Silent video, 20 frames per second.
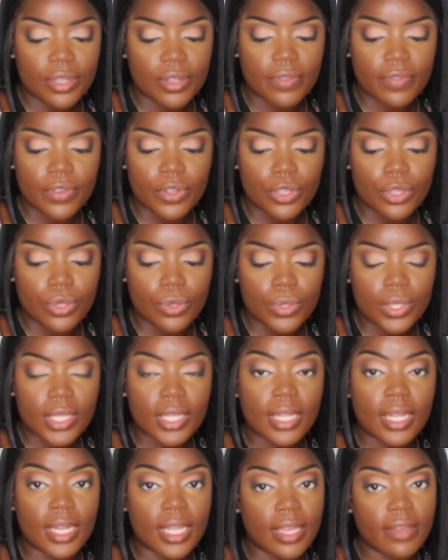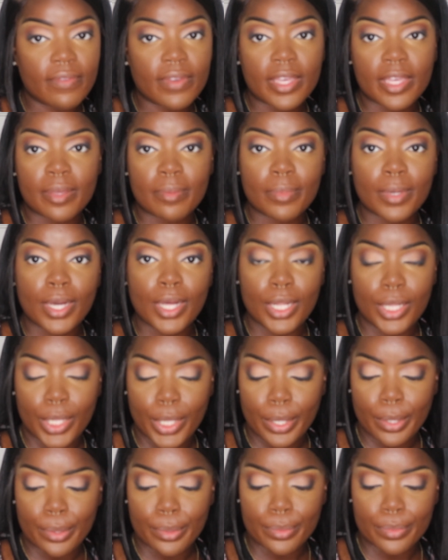for you to leave him
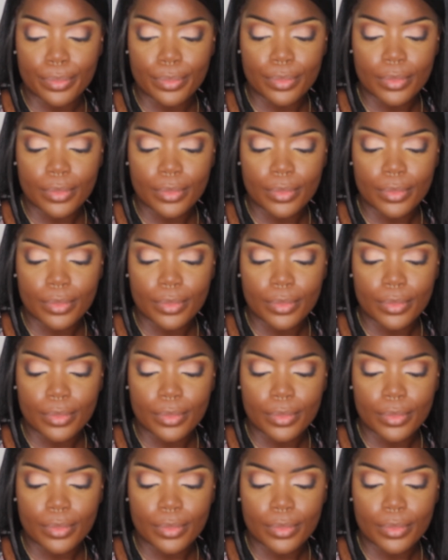alone.